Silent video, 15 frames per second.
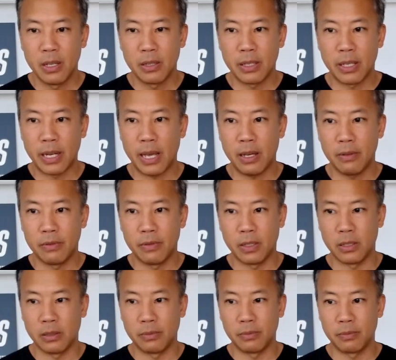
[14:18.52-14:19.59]
that have
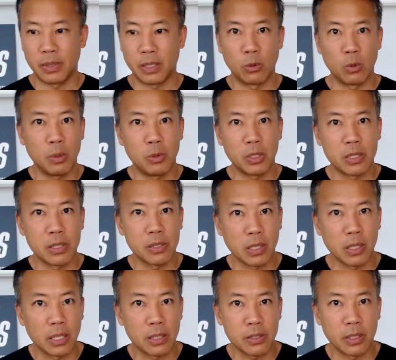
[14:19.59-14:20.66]
uh, that grew up with
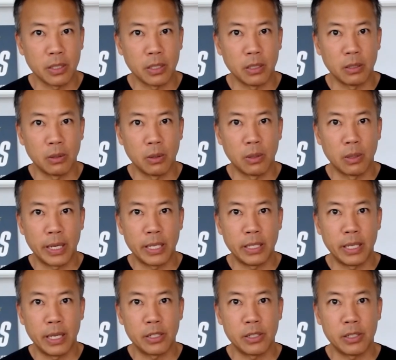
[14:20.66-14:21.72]
dyslexia or
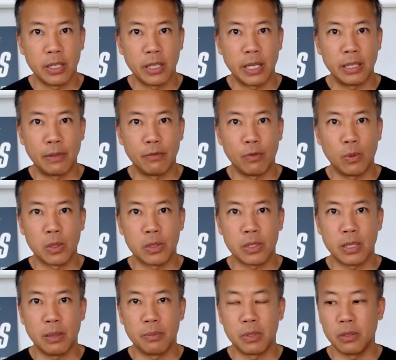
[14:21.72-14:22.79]
ADHD, and it forced
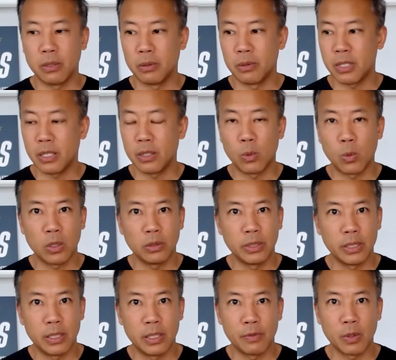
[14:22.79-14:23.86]
them to see the world
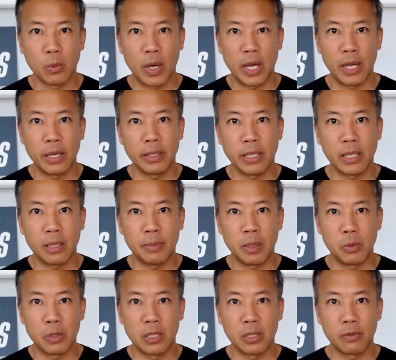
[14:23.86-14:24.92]
in a different way, and they come
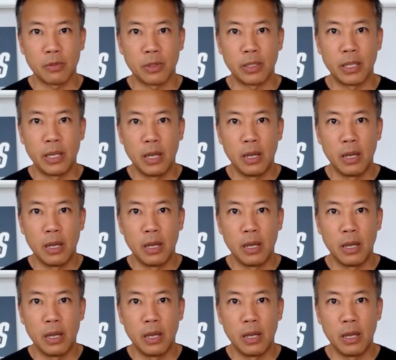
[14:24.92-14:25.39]
up with different